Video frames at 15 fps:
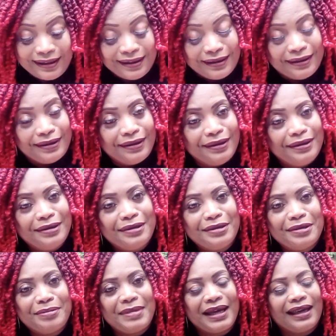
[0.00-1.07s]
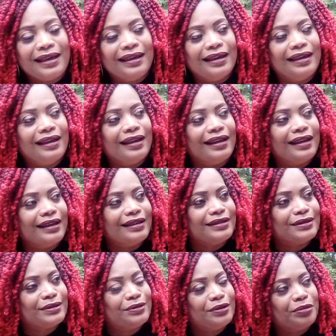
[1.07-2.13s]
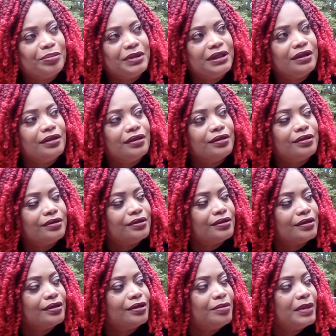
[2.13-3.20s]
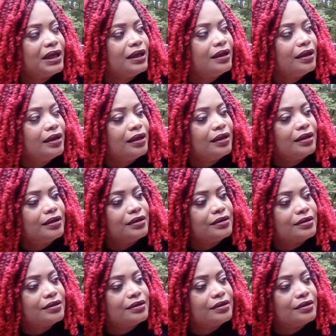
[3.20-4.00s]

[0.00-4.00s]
Oh my gosh, Scorpios. Oh my gosh.